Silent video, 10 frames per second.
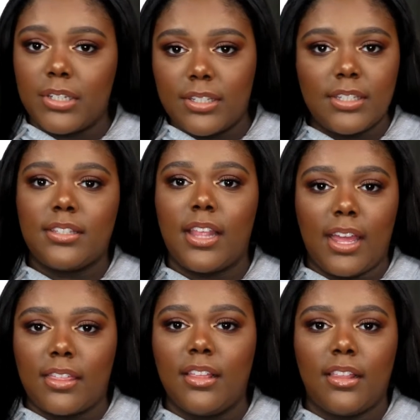This is
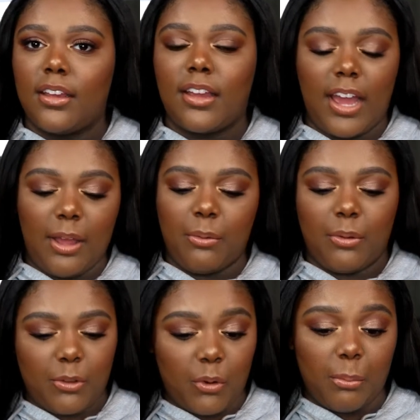like the look I
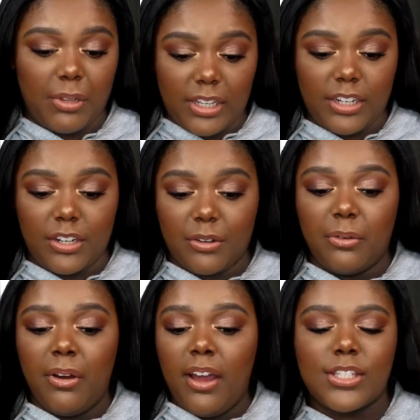will normally
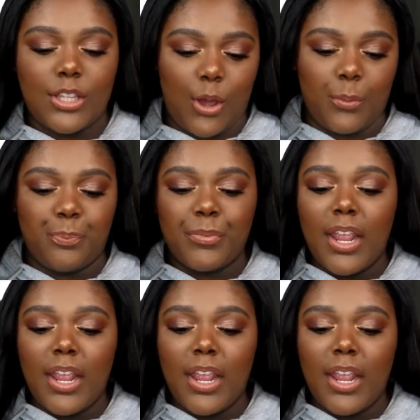do. So